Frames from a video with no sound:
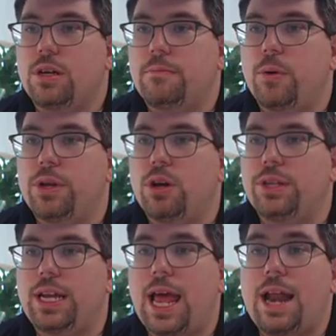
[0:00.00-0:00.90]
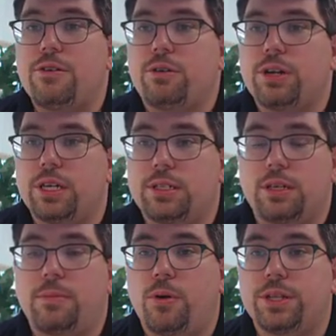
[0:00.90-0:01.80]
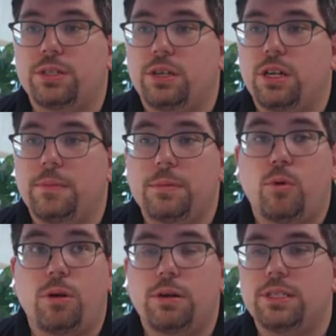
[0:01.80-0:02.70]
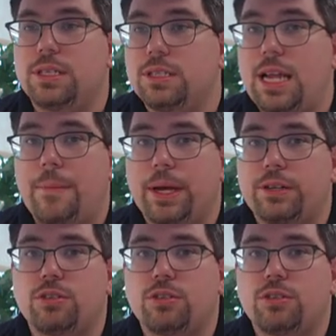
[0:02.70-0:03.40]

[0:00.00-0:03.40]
But we know that endocrine components are going to be more systemic.